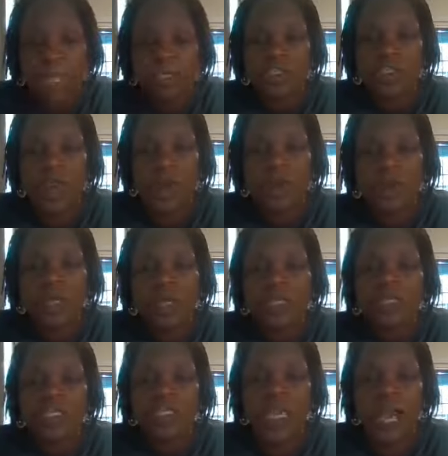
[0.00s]
So
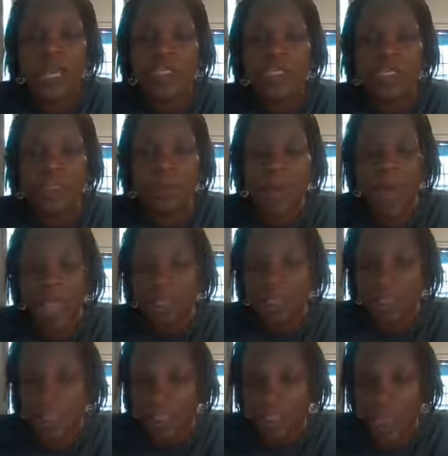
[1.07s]
the idea
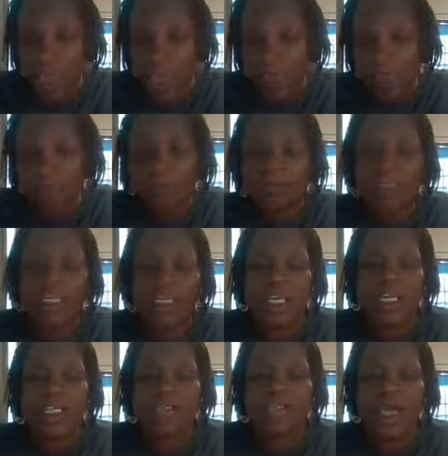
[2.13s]
behind this game
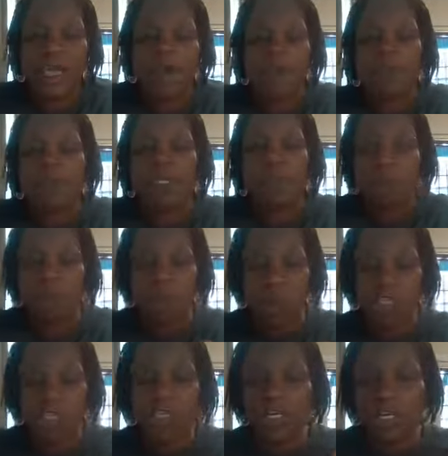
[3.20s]
is um, we
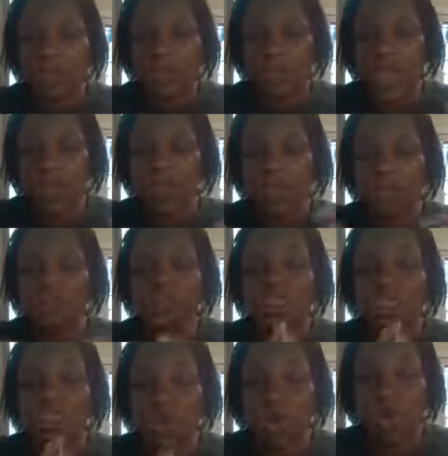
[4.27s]
want you to learn how to use the
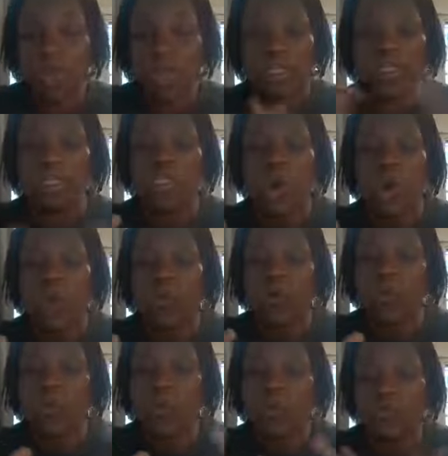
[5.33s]
concordance. So
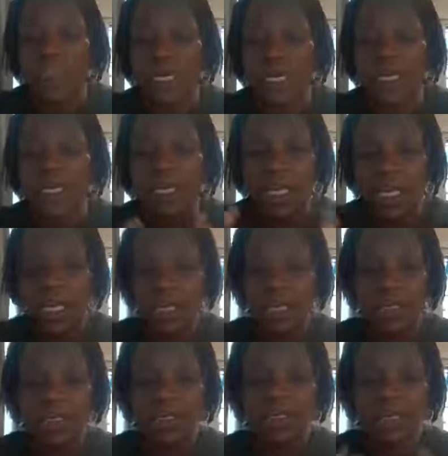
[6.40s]
what we've done
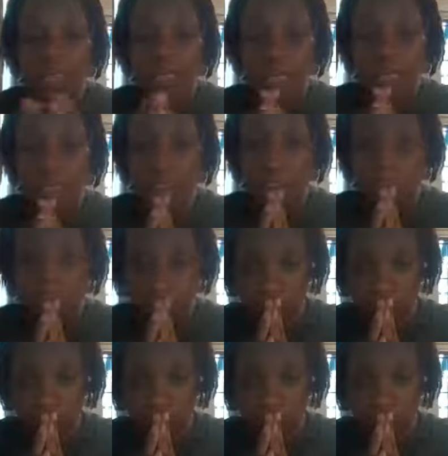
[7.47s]
is we've